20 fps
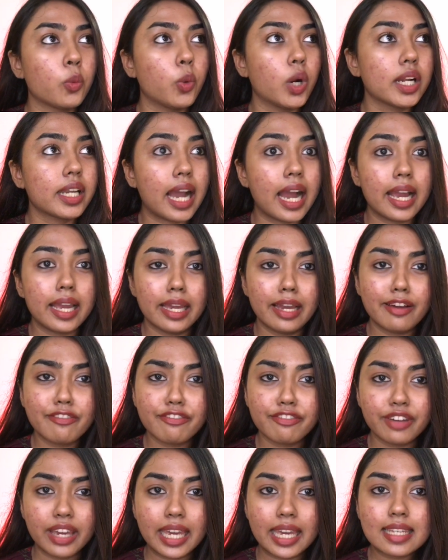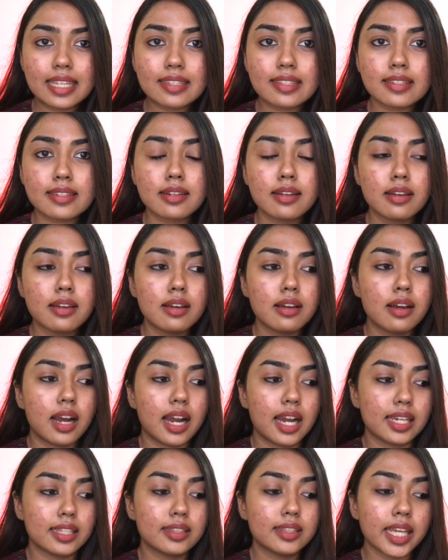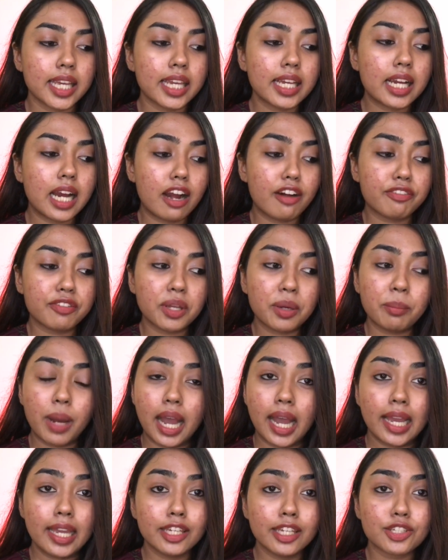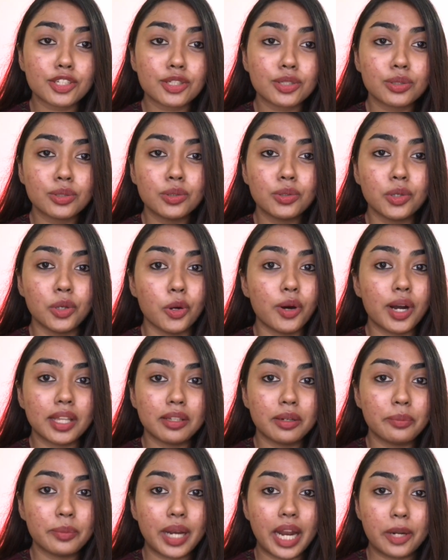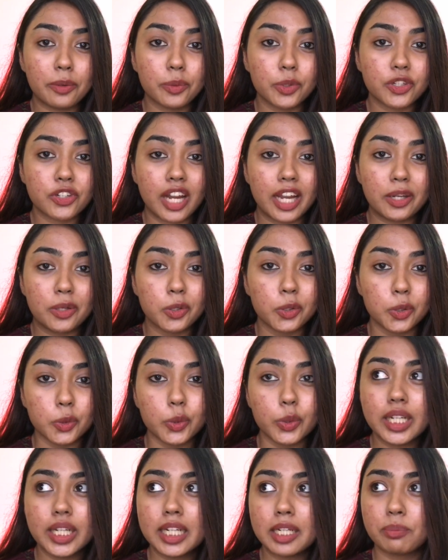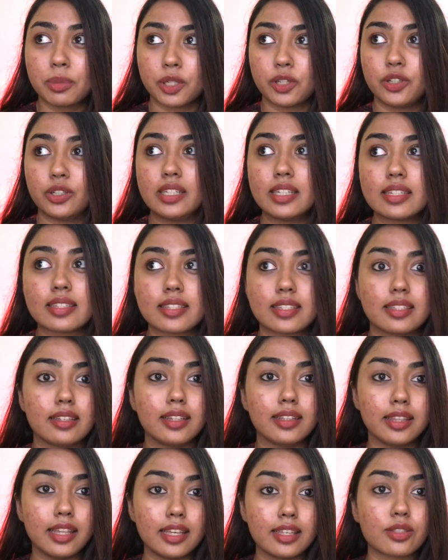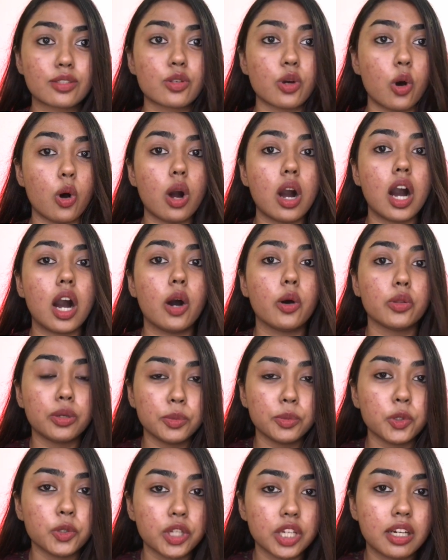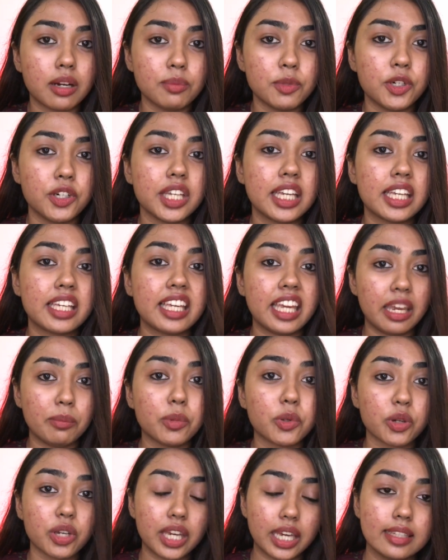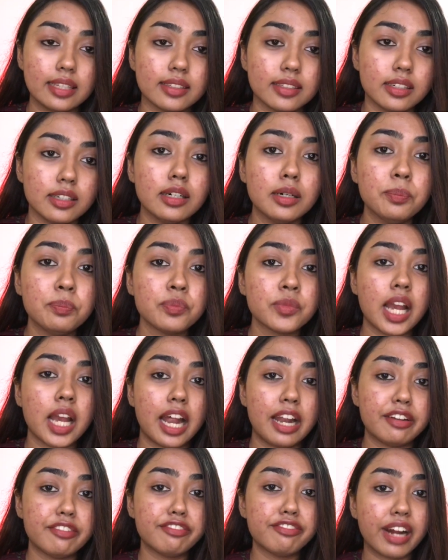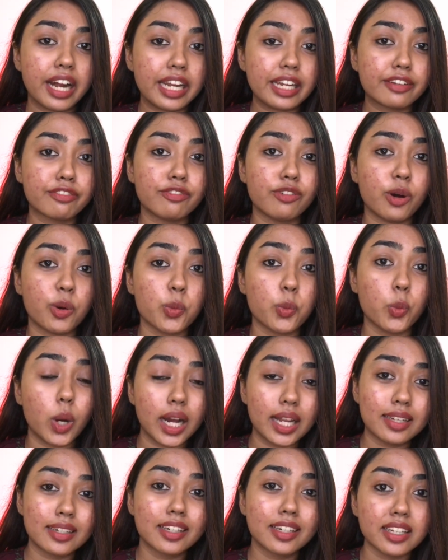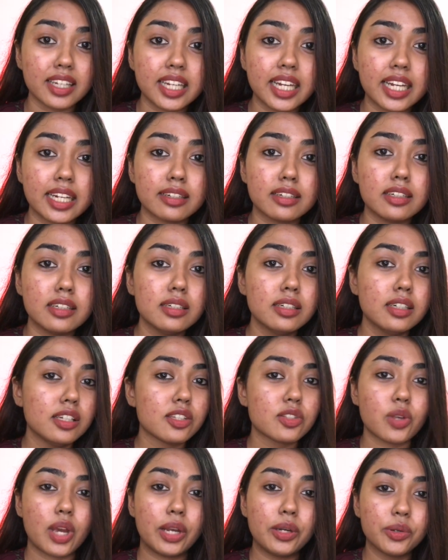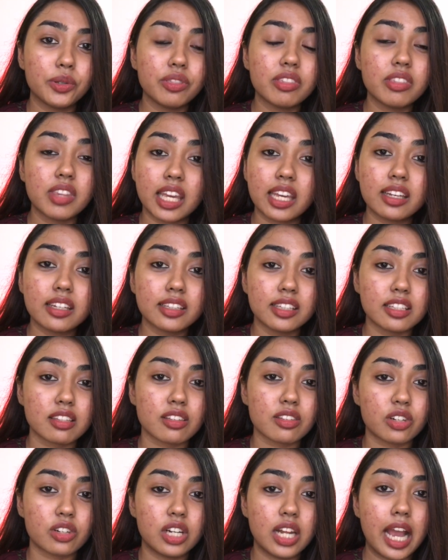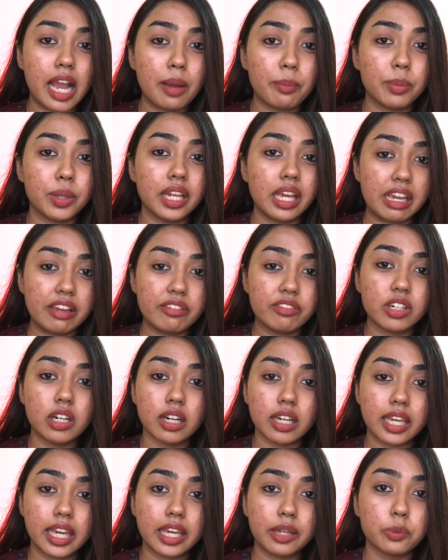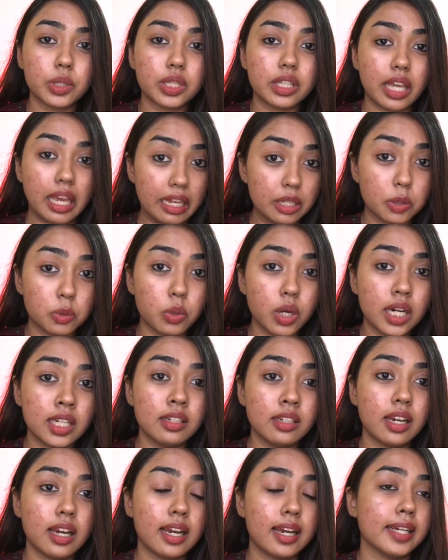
What I have faced, I think after my issue, no other brand would try to do it, because they saw how the beauty community came together and fight for one creator. So I don't think this is gonna happen ever again with anyone.